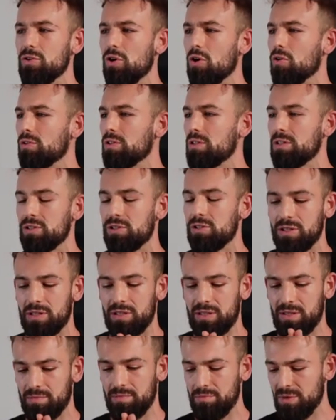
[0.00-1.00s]
this is
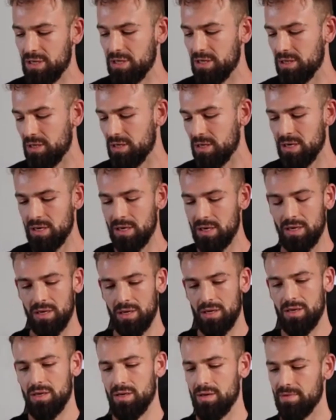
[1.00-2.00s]
just me,
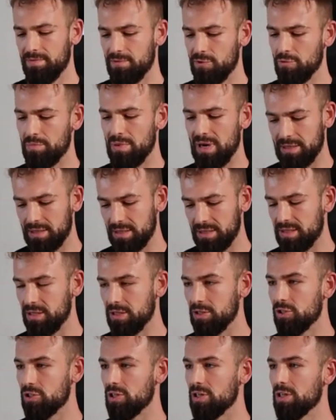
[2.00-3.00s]
few bad
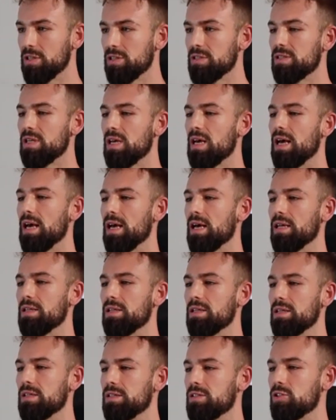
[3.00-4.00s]
decisions,
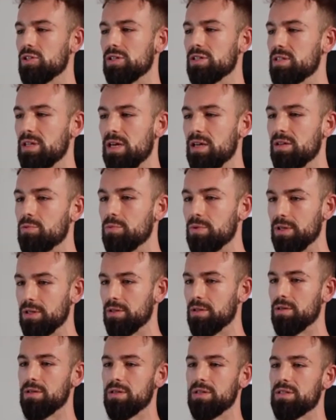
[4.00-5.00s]
and it's just not
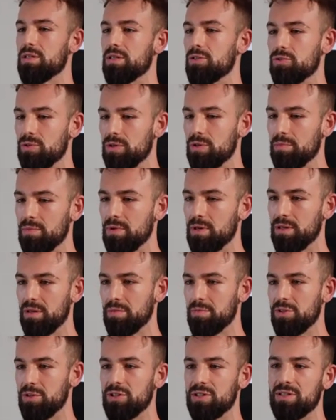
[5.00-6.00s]
real. It's a dream. Let
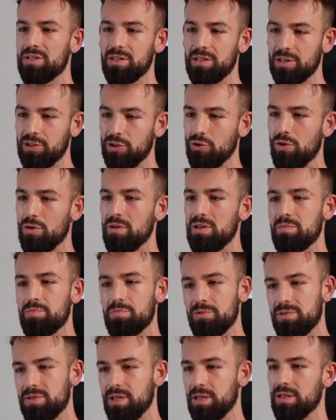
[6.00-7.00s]
me just ignore it,
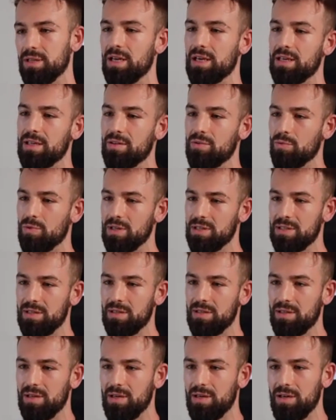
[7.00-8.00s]
pretend like it
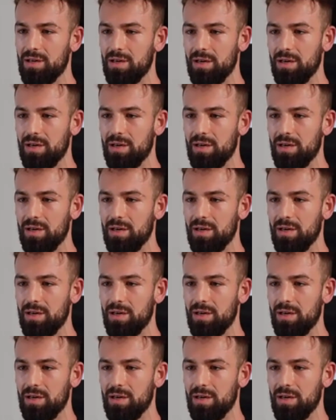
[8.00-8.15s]
wasn't there,